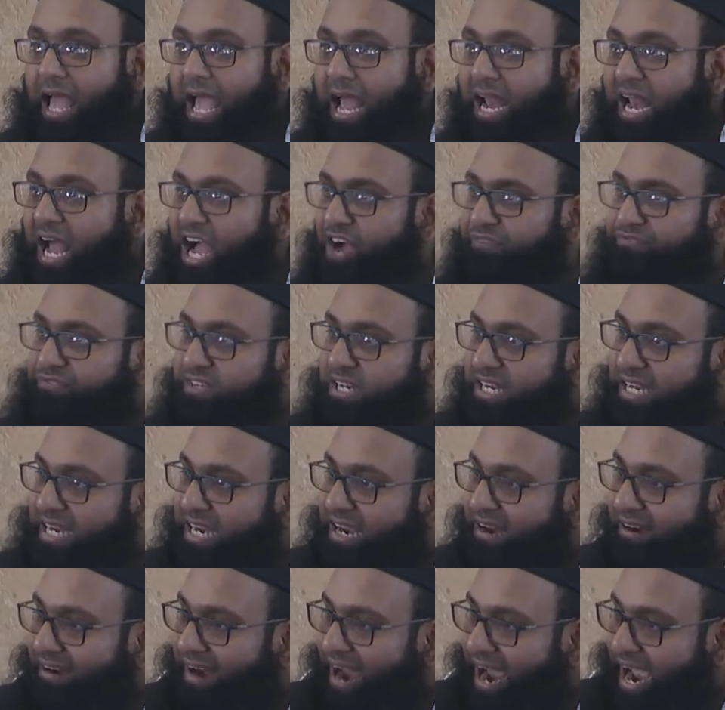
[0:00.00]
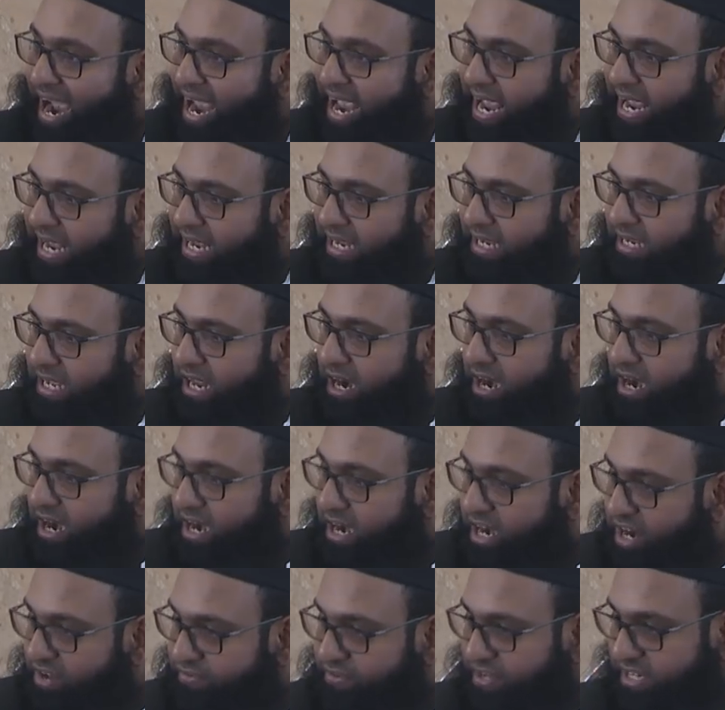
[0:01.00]
And after crying
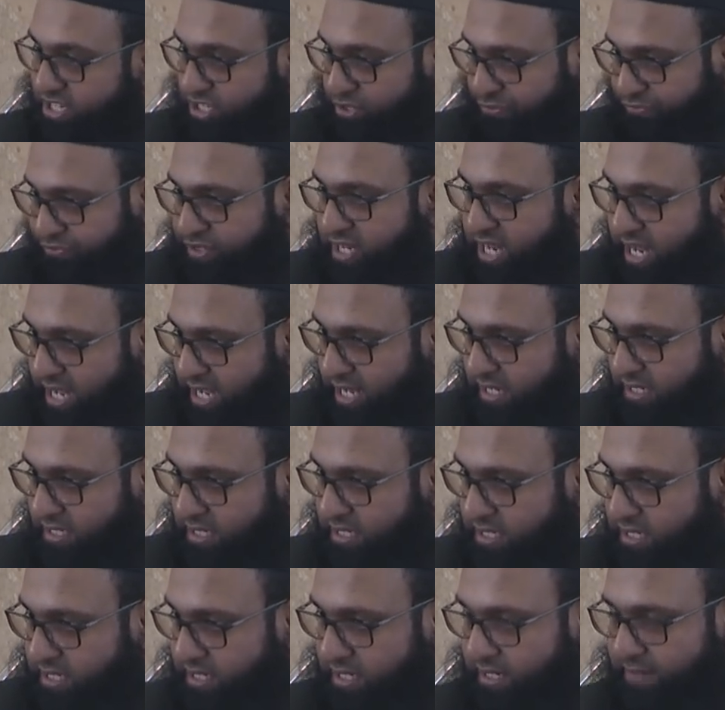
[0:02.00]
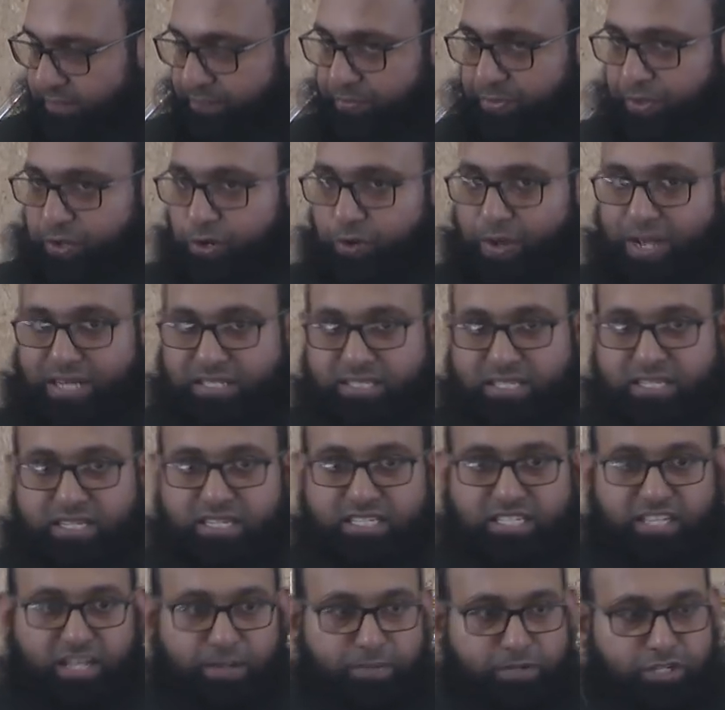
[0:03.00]
rivers of tears, you know, as the
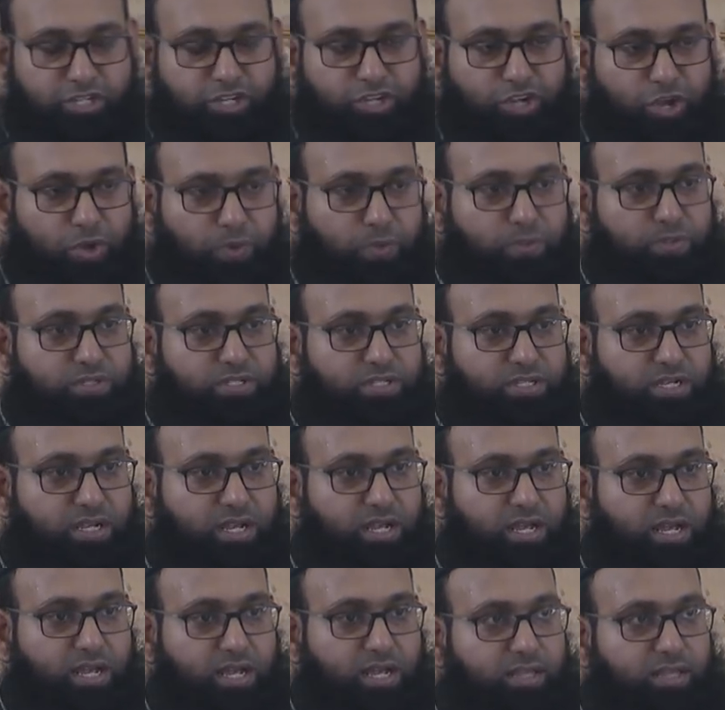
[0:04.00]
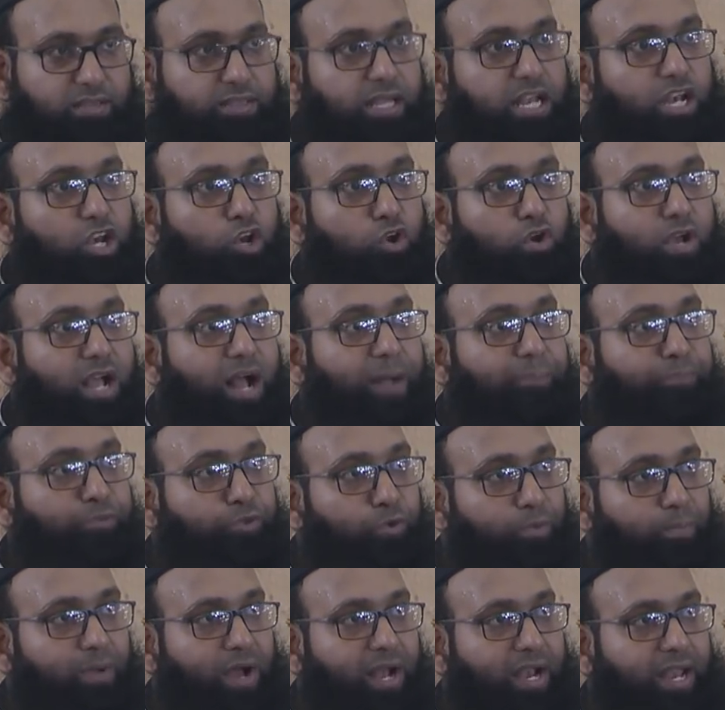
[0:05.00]
description goes, they look up
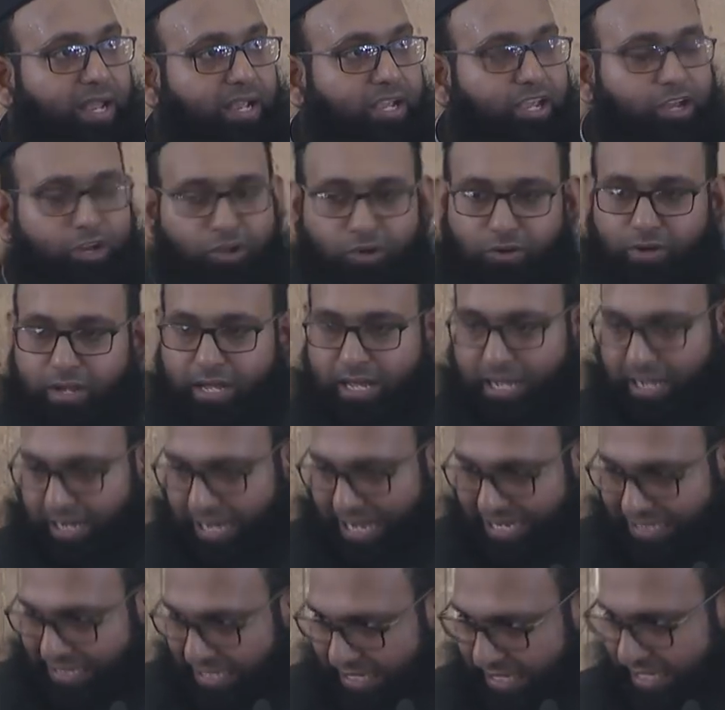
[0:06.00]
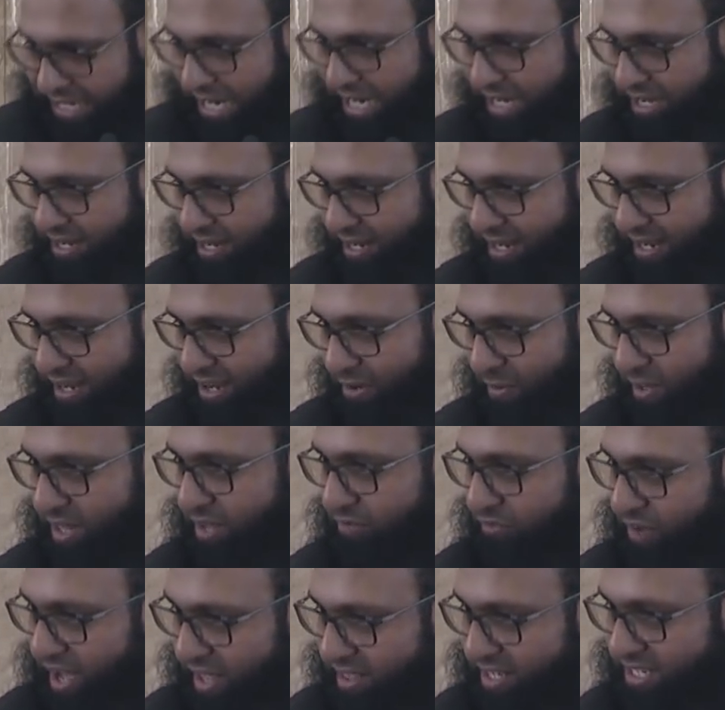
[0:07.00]
to Malik, you know, like the kid, when
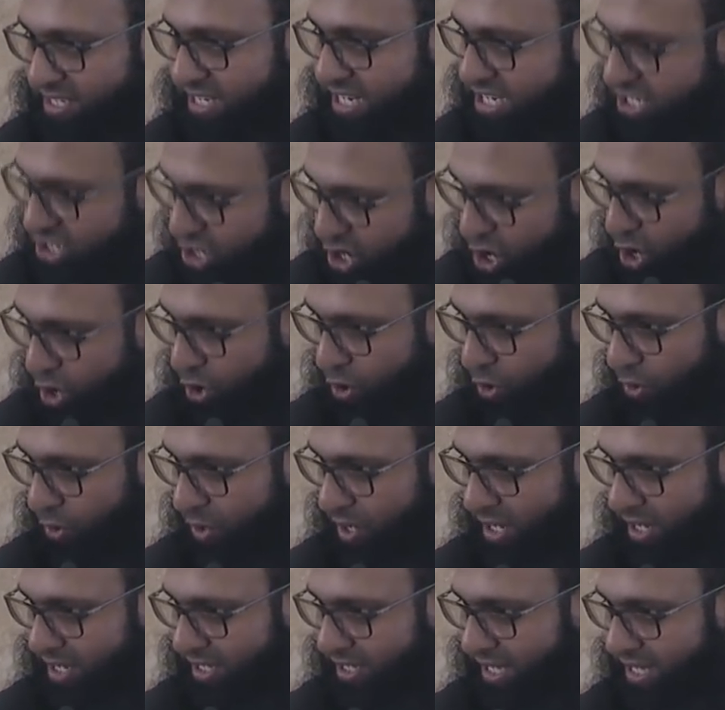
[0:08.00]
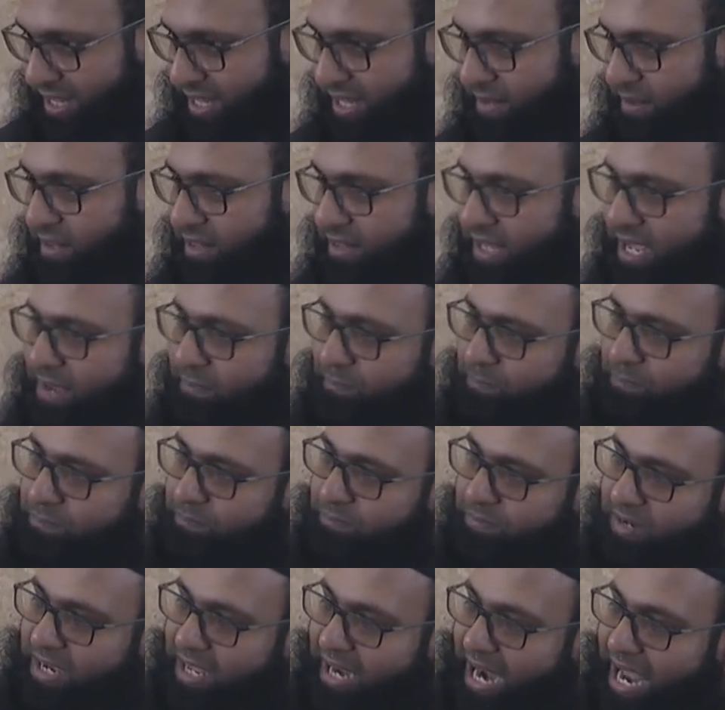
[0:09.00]
the father says no, then they
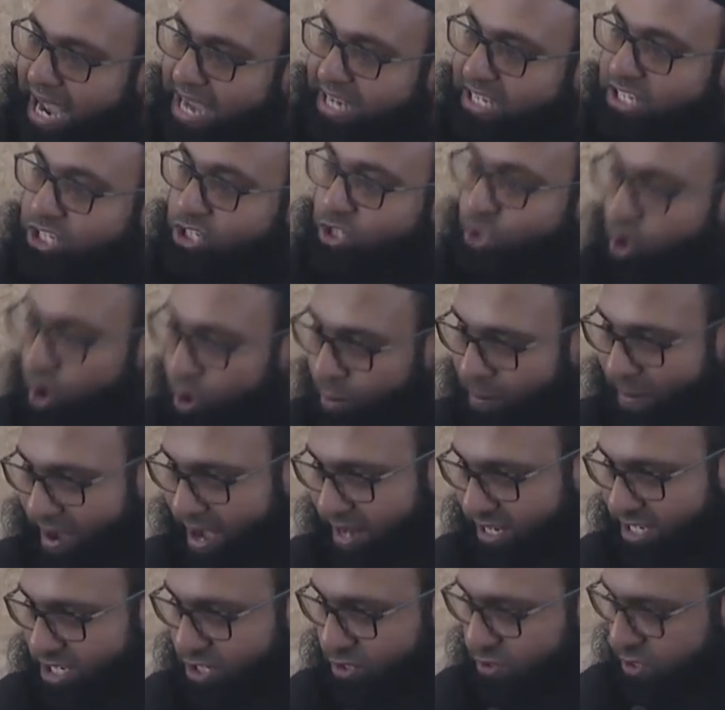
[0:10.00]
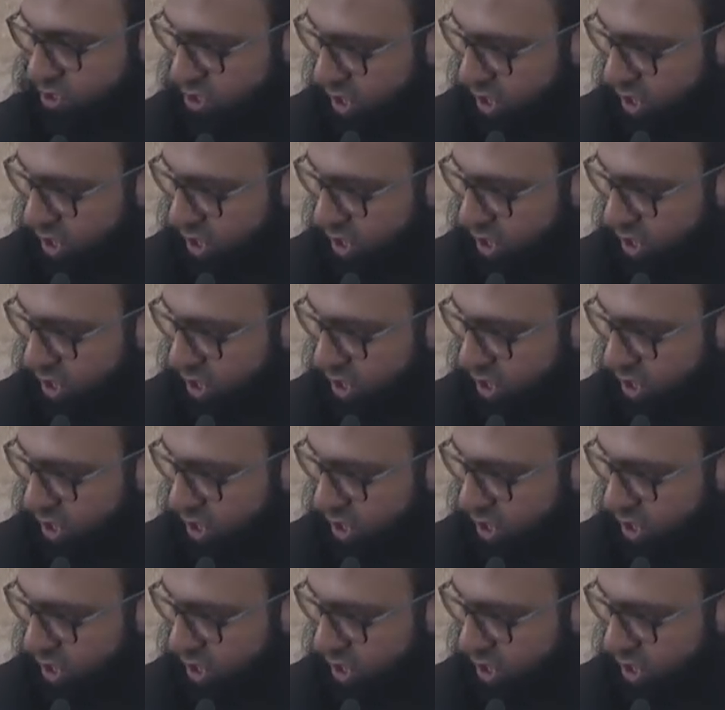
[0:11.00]
cry so much to